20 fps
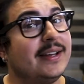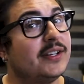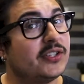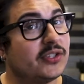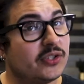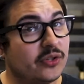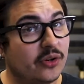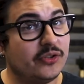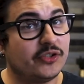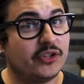and
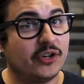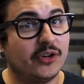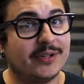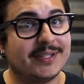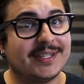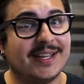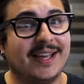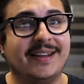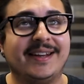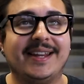
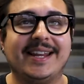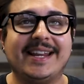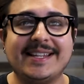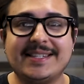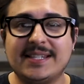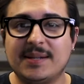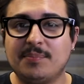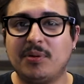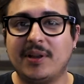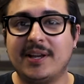searchers an
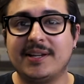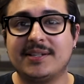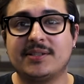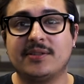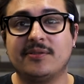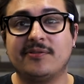easy place